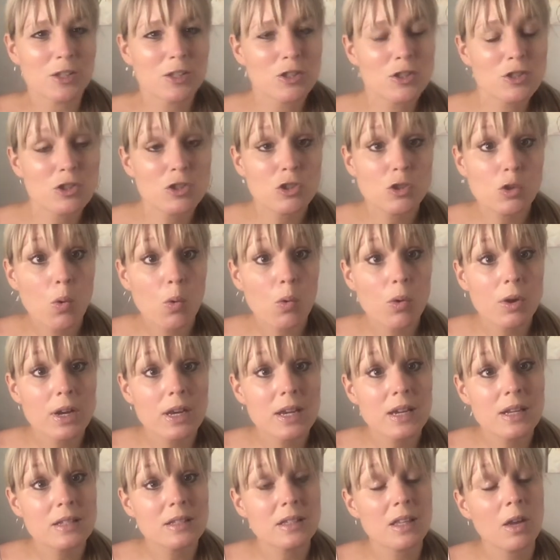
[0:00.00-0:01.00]

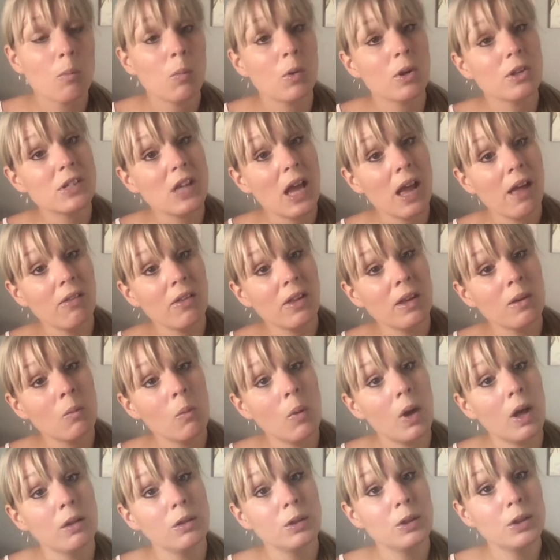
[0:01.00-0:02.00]
stories that we're telling
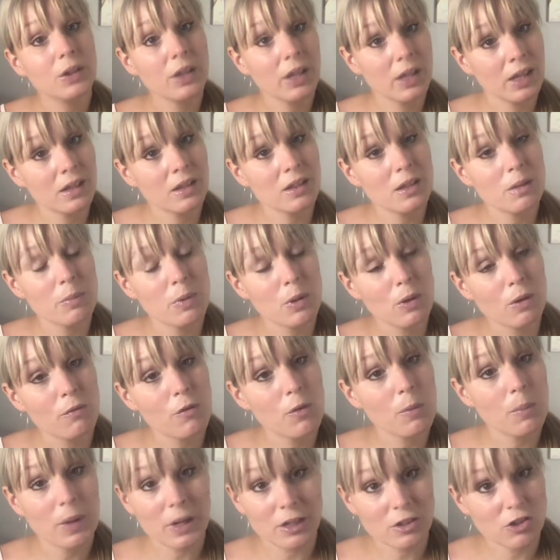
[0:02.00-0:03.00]
while looking at the
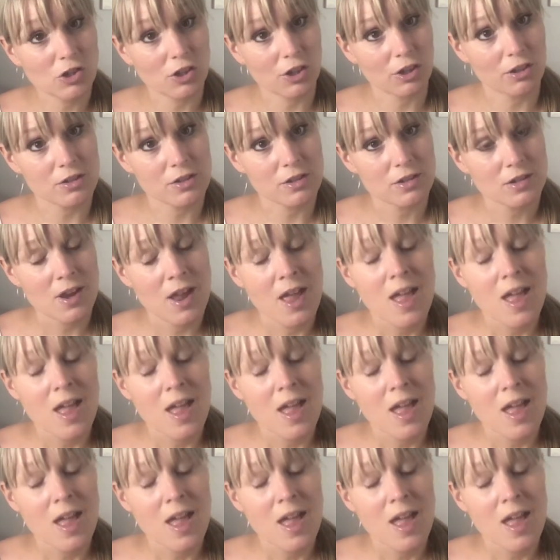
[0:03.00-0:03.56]
beautiful pictures.